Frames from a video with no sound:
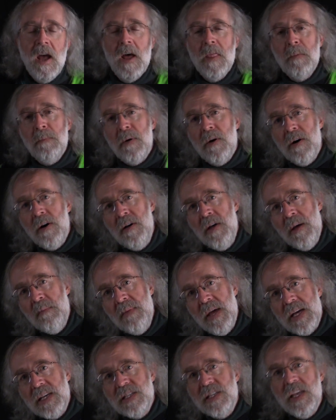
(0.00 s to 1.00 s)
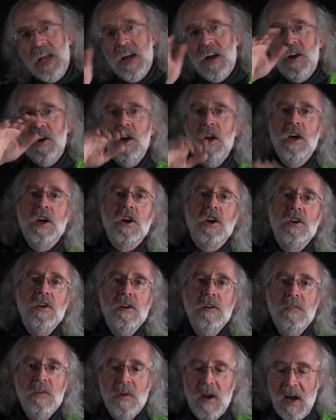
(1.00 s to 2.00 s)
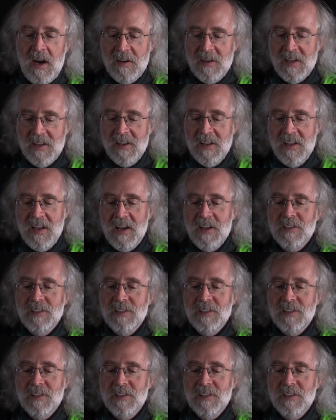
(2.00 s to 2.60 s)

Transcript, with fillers: And the ball makes the air curve around it.